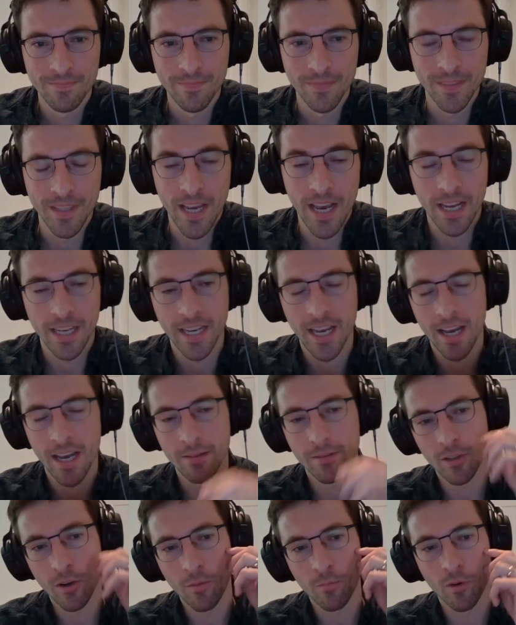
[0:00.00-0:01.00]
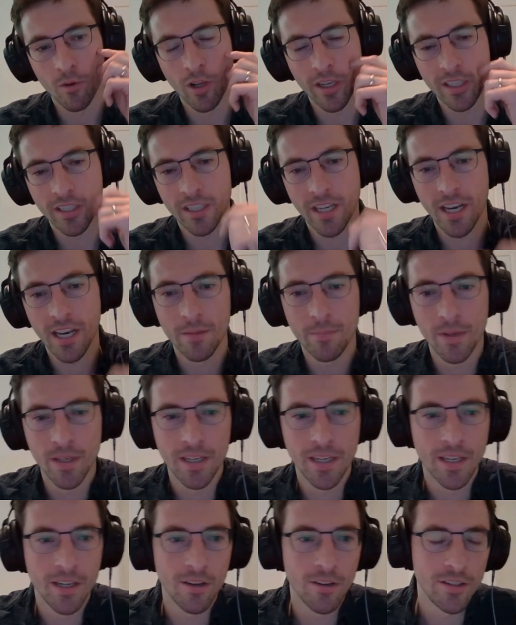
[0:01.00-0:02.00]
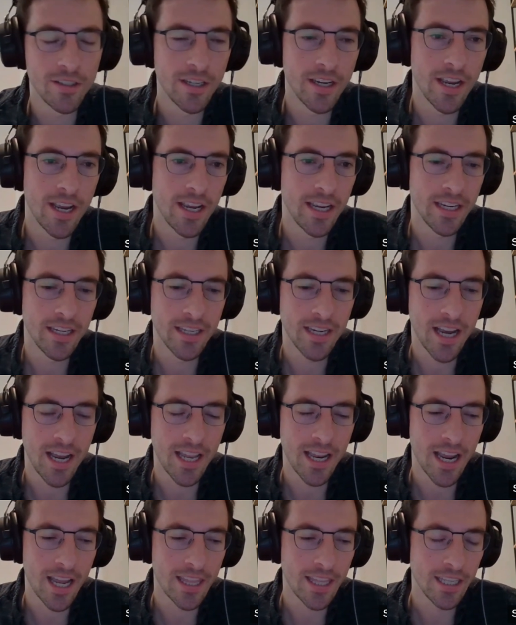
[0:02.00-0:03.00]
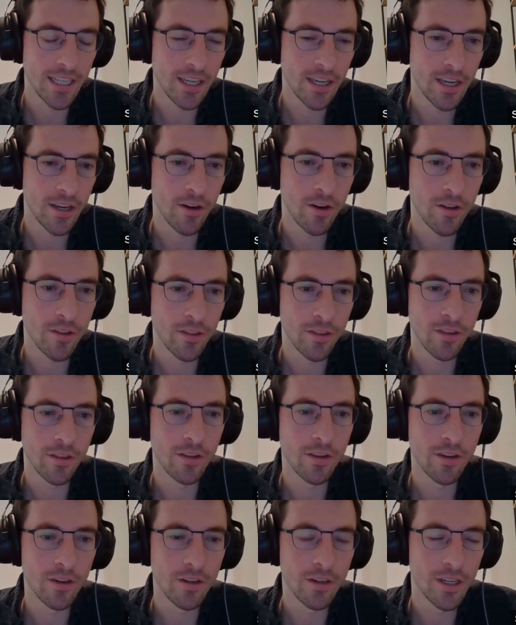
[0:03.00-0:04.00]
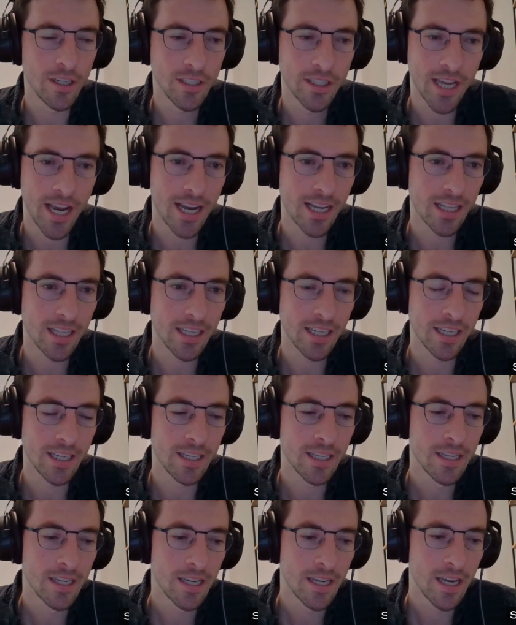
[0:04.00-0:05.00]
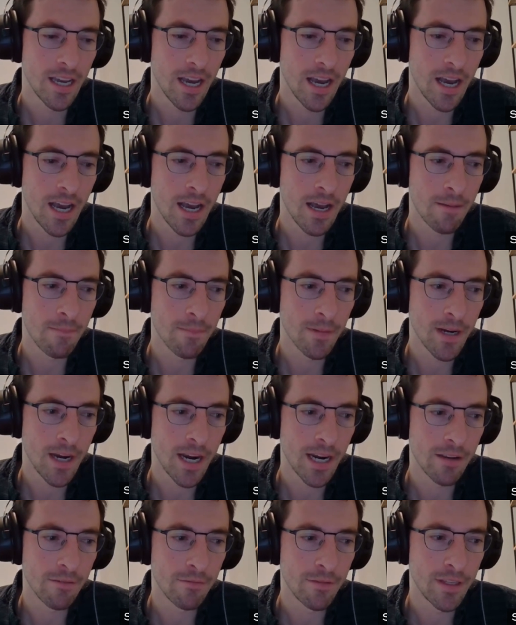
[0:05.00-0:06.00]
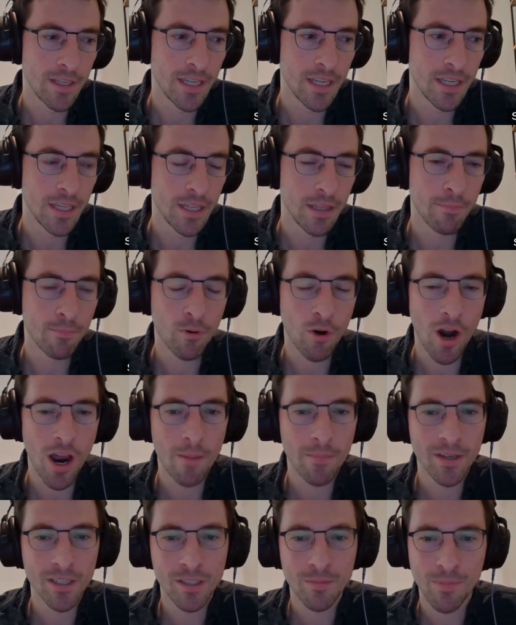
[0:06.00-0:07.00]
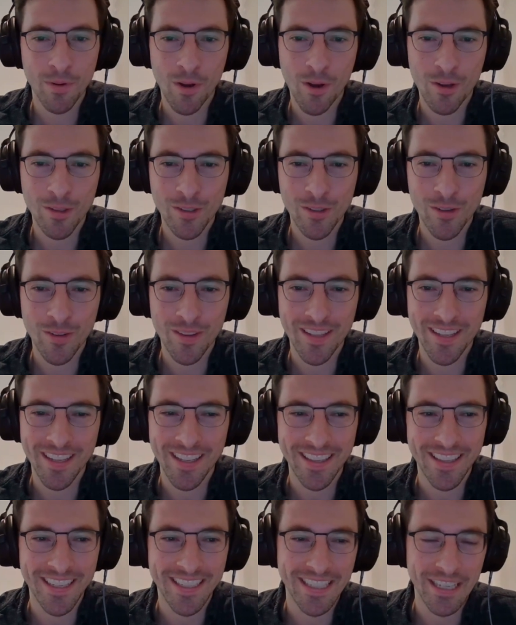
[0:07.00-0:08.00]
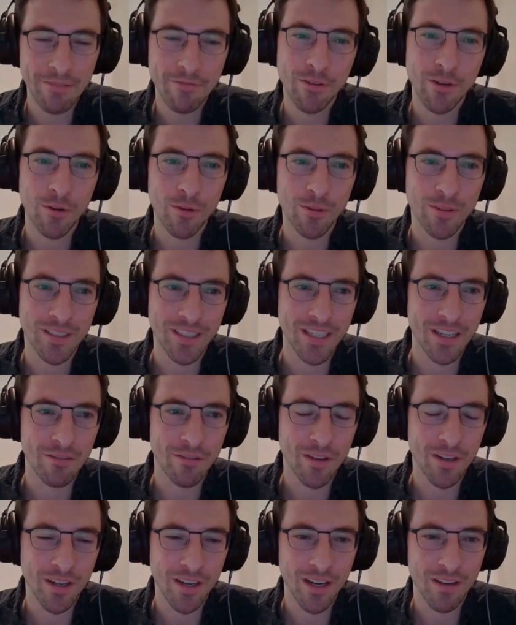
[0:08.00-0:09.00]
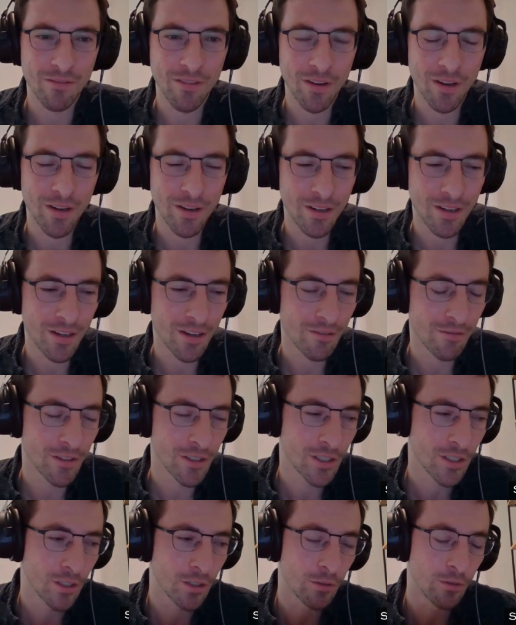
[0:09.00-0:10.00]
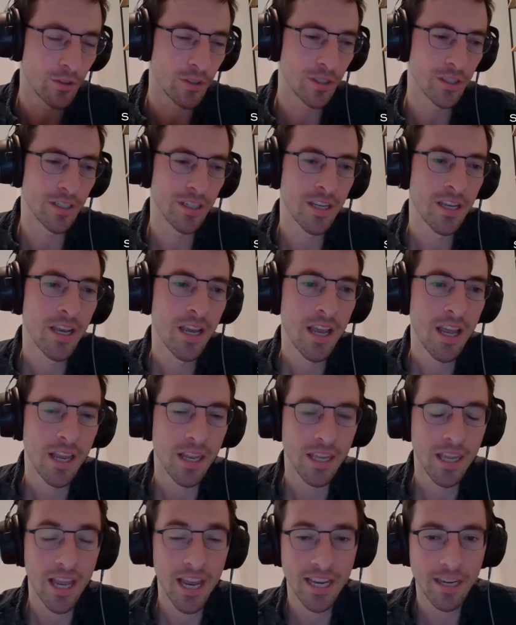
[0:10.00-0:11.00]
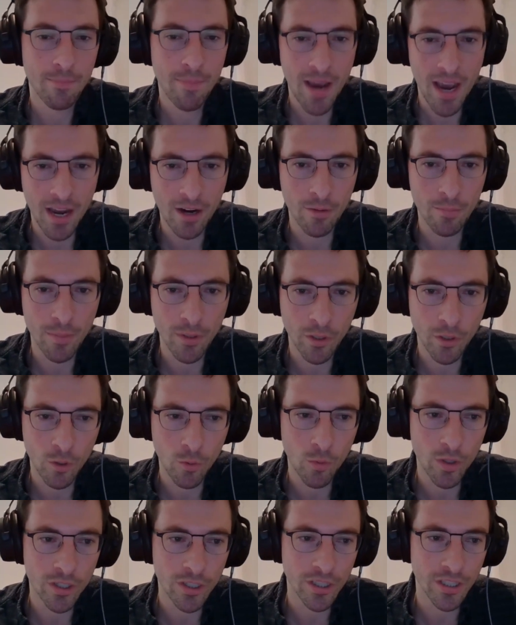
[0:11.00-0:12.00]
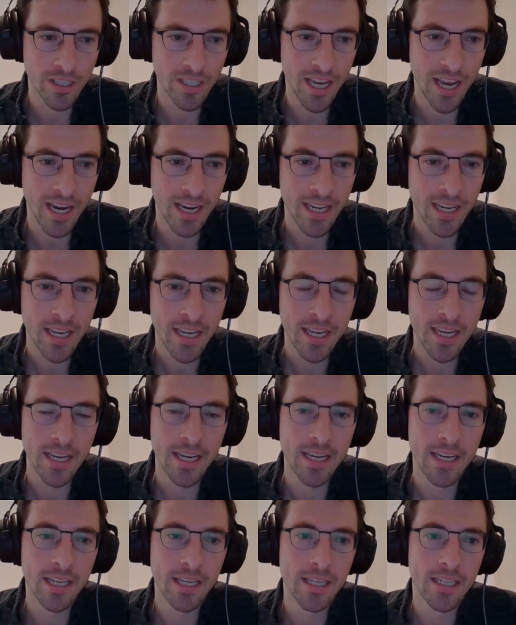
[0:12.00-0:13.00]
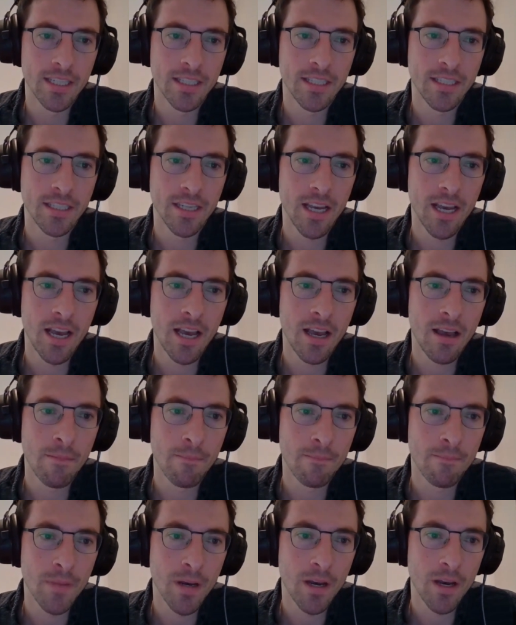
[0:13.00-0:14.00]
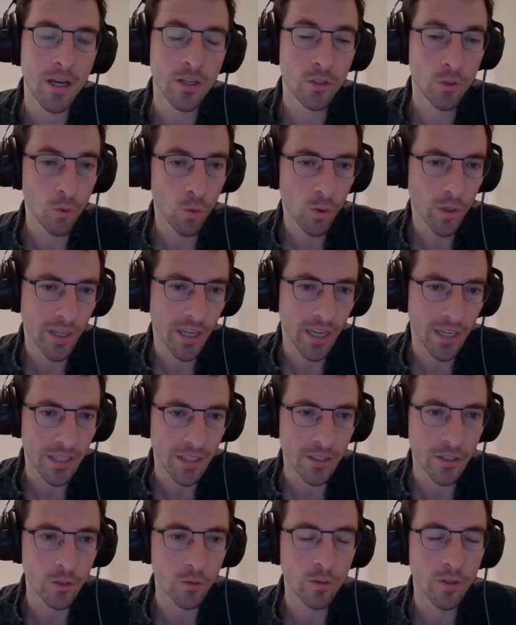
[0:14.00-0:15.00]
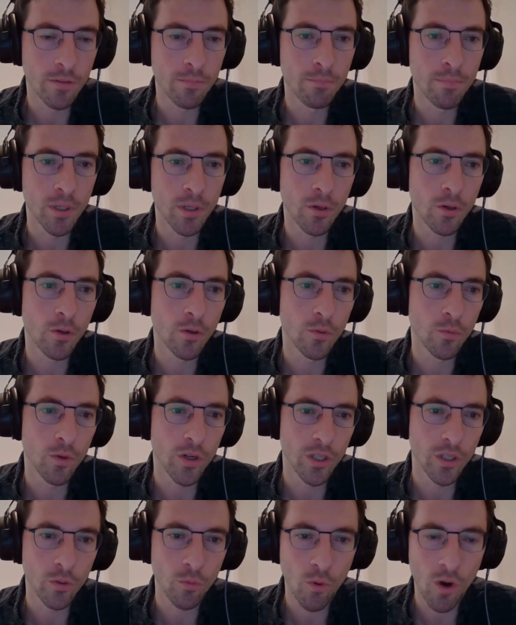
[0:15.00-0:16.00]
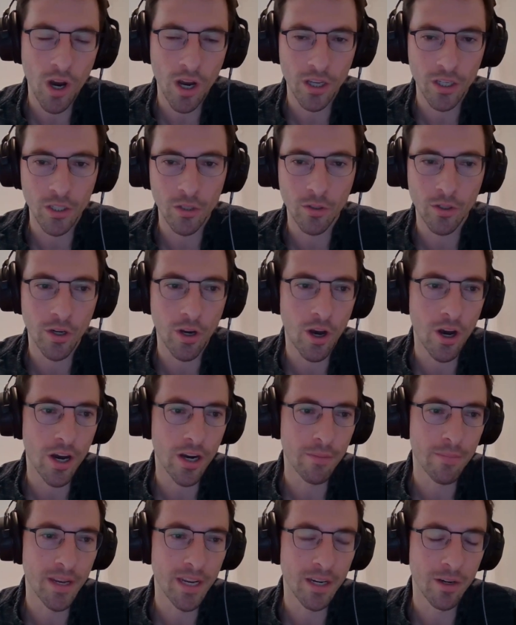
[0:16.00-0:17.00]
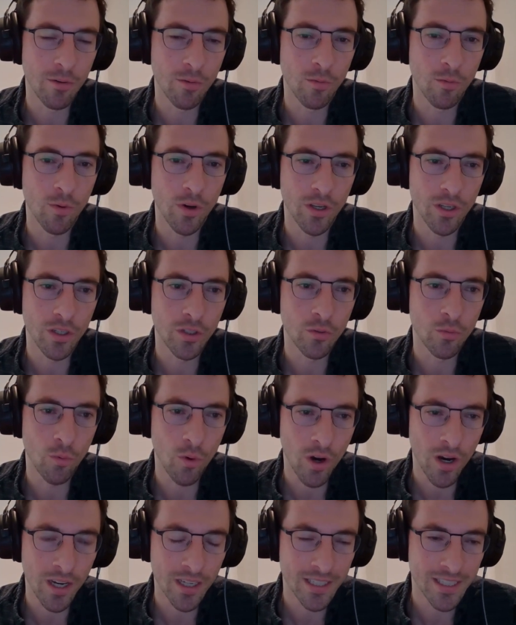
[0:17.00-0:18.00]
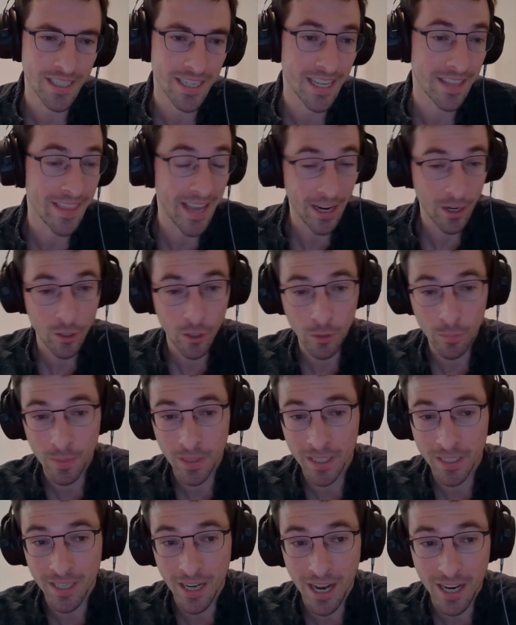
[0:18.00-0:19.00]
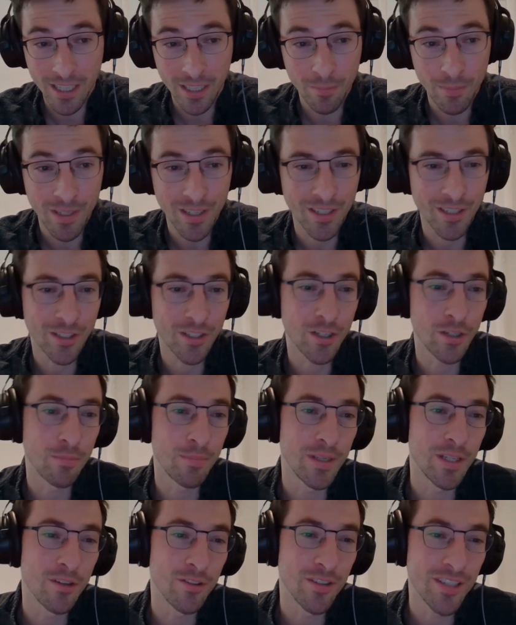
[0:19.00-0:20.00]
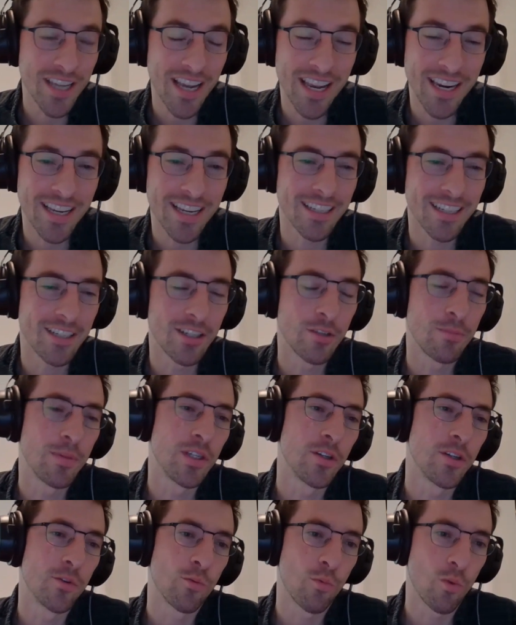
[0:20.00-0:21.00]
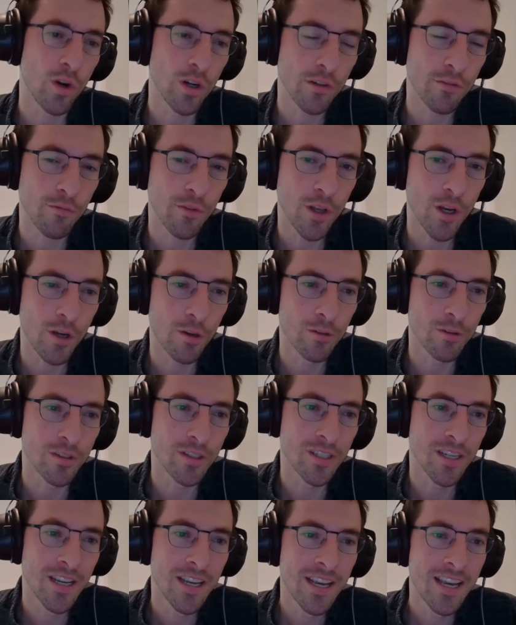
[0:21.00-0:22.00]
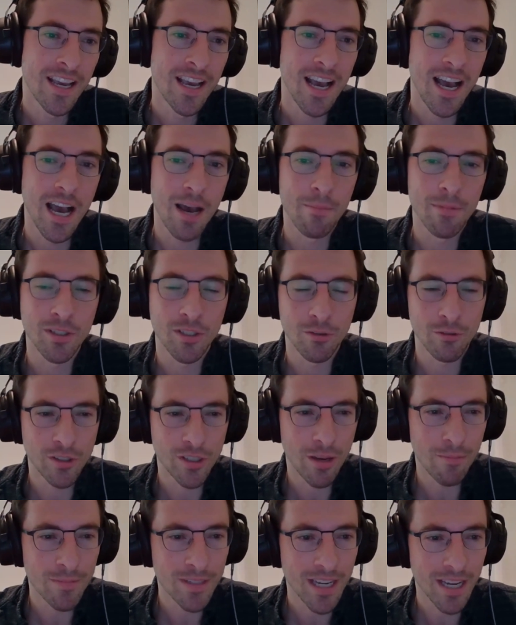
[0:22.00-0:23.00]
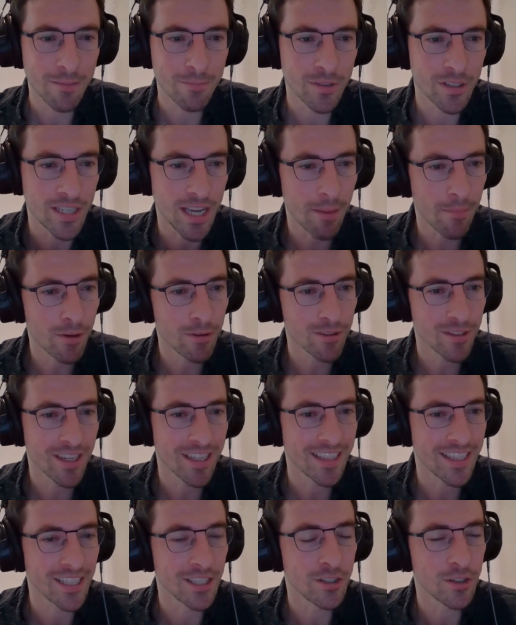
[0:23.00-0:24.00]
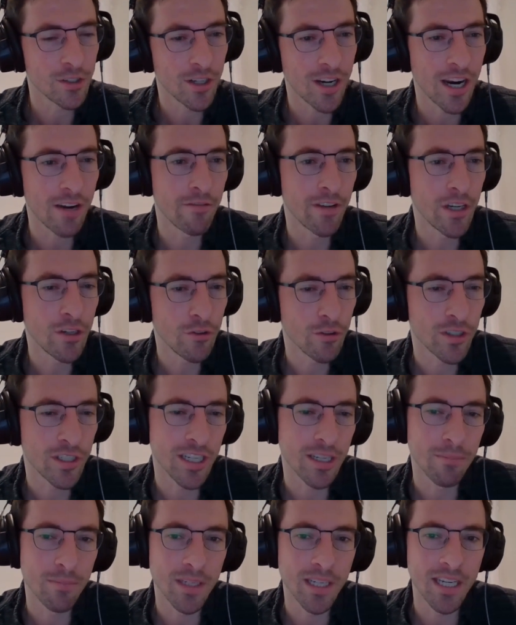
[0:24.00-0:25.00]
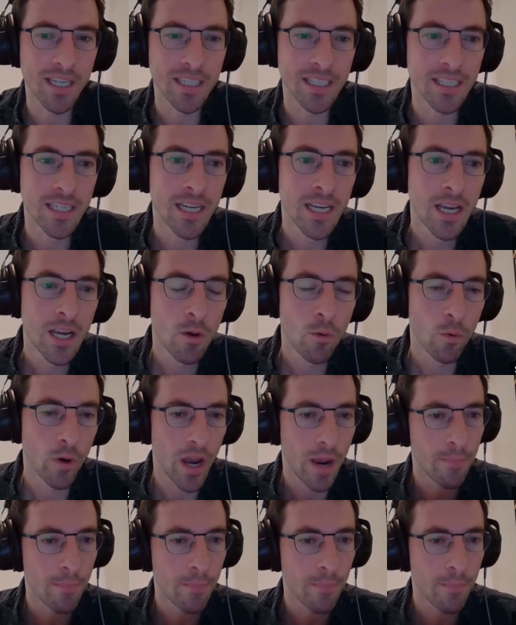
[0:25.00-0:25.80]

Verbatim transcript: Yeah. Yeah. So I'm really excited to be here today. And I, I think you hit on exactly um, kind of the, the promise, but also the, the difficulty of a, of a, of a solution like PatternBuilder, which is that it is um, a toolkit. You can build what you want. You can automate what you want. Mm-hmm. That could be a document. It could be your data. It could be your workflows. Um, and so sometimes demos like this are kind of interesting because what I'm